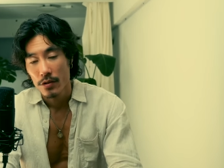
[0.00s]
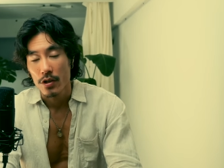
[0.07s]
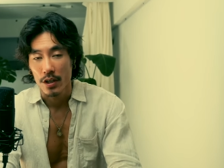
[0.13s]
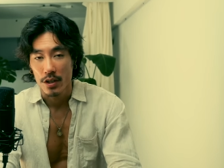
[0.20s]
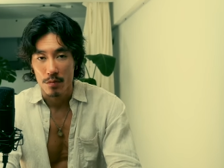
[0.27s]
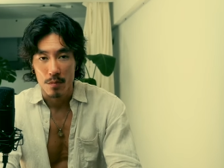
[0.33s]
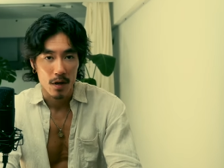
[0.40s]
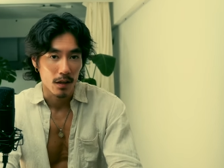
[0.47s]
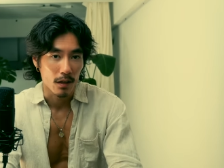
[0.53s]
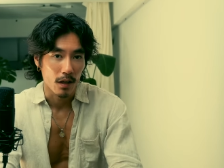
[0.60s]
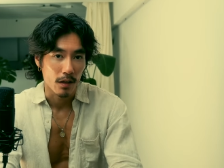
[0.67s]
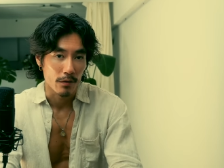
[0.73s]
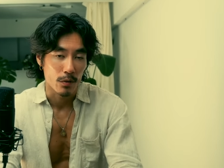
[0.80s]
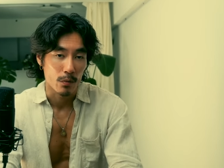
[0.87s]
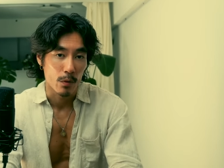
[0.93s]
change my
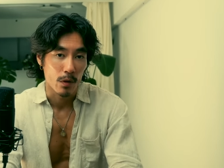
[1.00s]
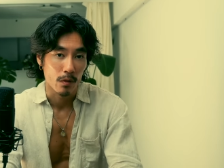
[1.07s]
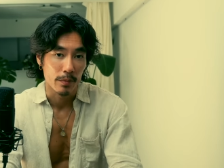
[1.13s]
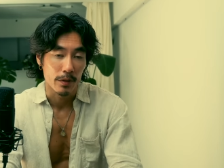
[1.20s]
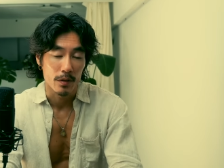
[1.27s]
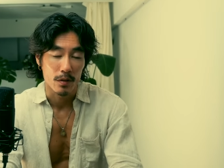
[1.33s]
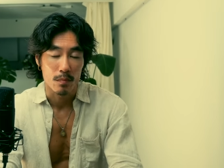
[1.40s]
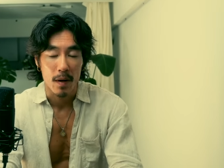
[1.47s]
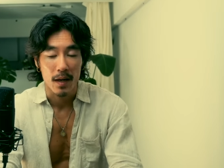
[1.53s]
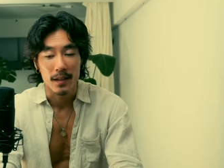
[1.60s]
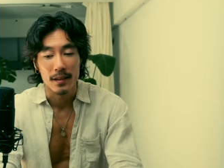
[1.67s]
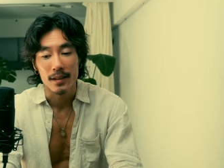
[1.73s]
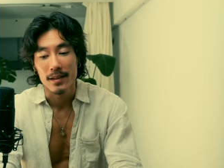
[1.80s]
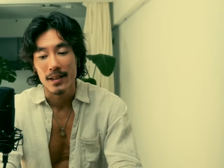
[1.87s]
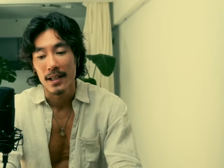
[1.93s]
life as well because back
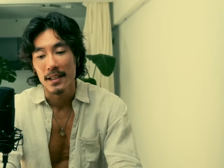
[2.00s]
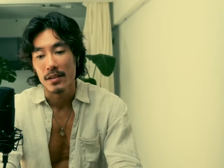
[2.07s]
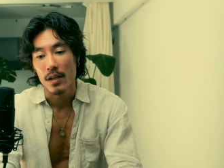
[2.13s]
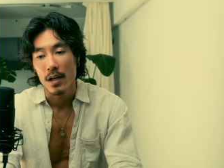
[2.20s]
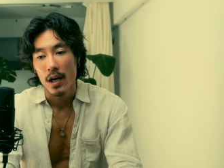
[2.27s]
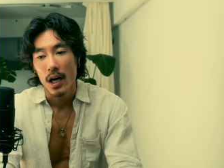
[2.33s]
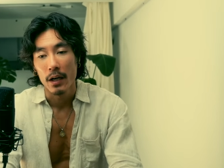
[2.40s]
in the days